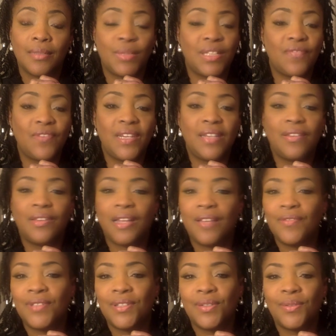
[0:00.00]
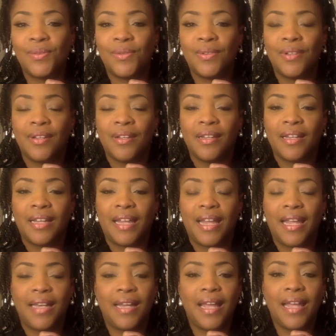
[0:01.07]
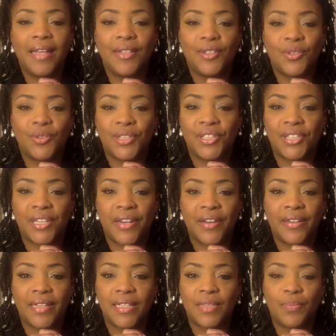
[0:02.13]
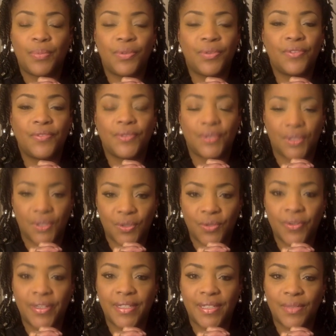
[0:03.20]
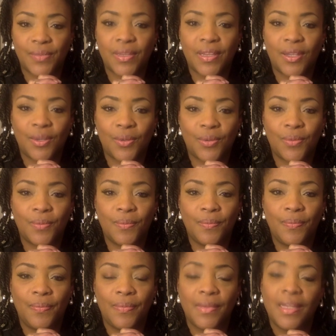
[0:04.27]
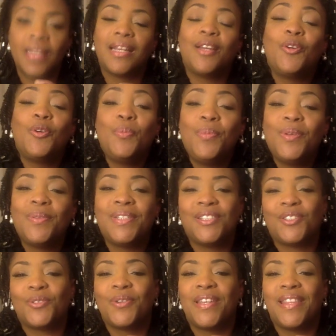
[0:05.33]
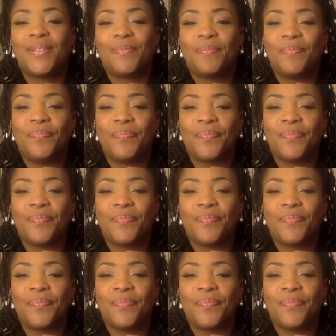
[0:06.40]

Miss V loves you, and I enjoy sharing these beautiful stories with you, and I hope you enjoy them.